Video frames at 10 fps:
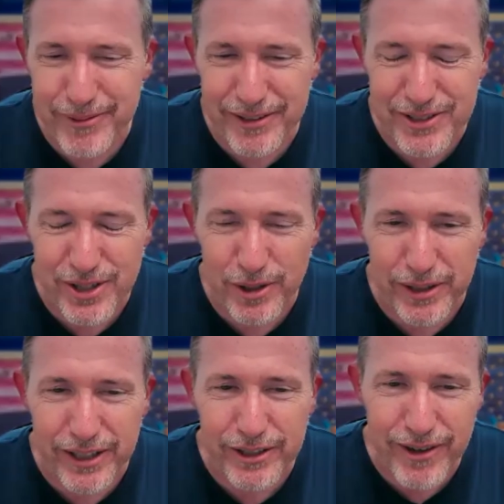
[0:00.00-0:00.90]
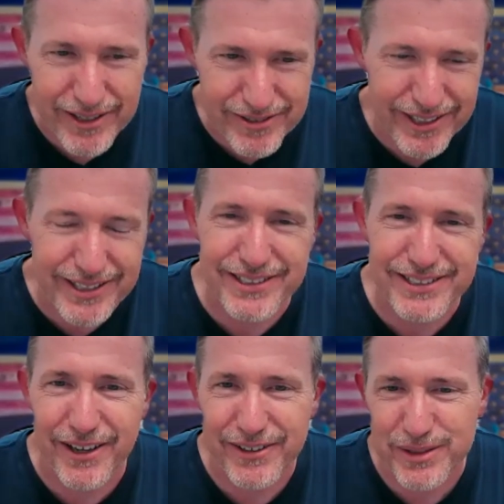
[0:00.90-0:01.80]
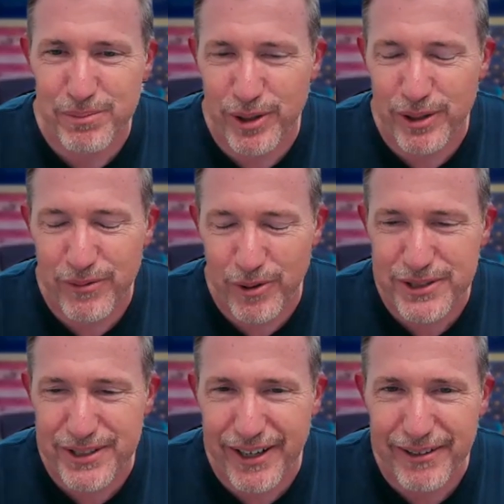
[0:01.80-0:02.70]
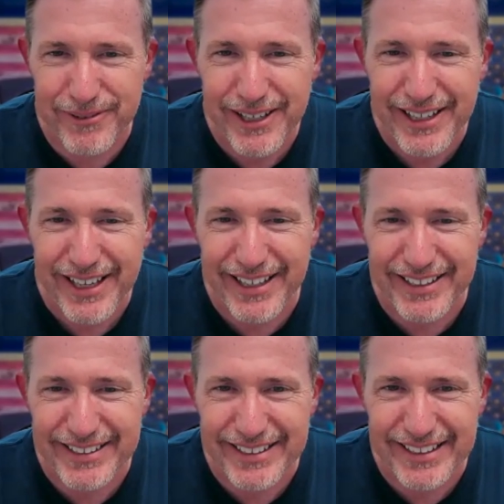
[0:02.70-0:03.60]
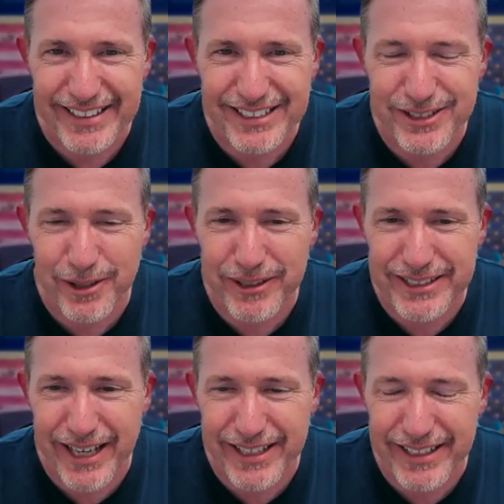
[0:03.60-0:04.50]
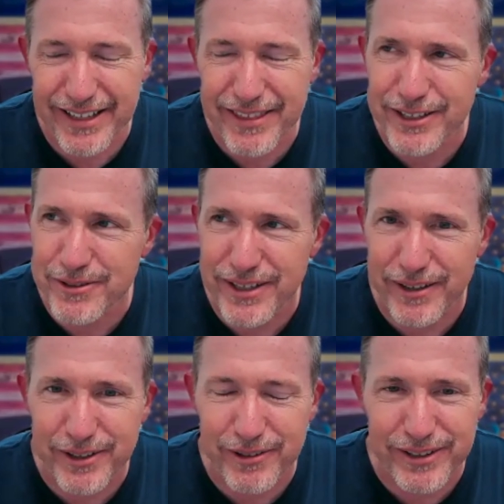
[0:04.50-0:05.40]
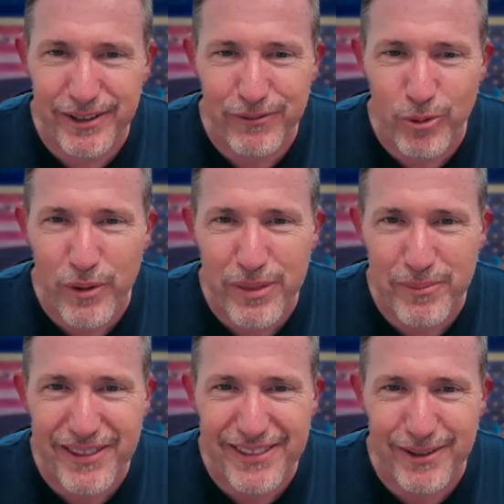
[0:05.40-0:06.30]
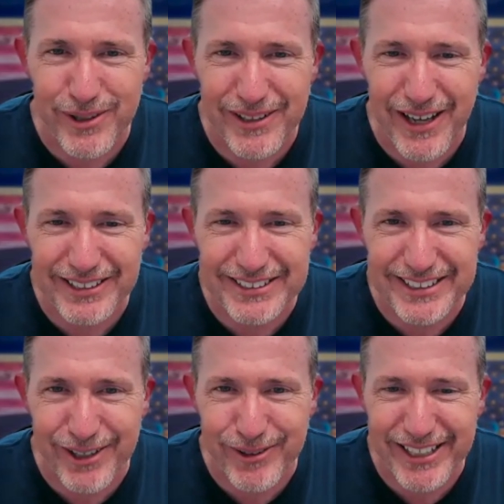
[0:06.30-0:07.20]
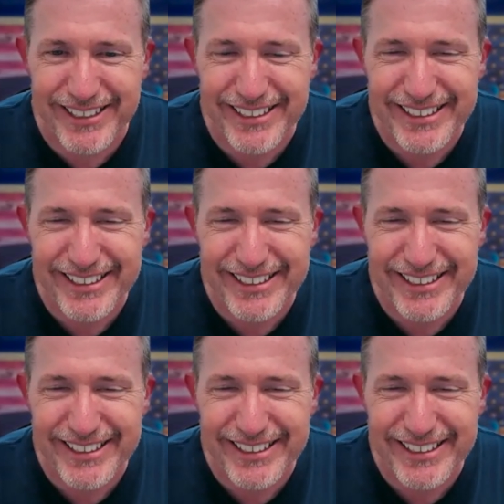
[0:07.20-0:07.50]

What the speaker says: on the show, and congratulations on this book, first off. And it's so exciting. I think you said you're in the 4th month of the launch. Is that right?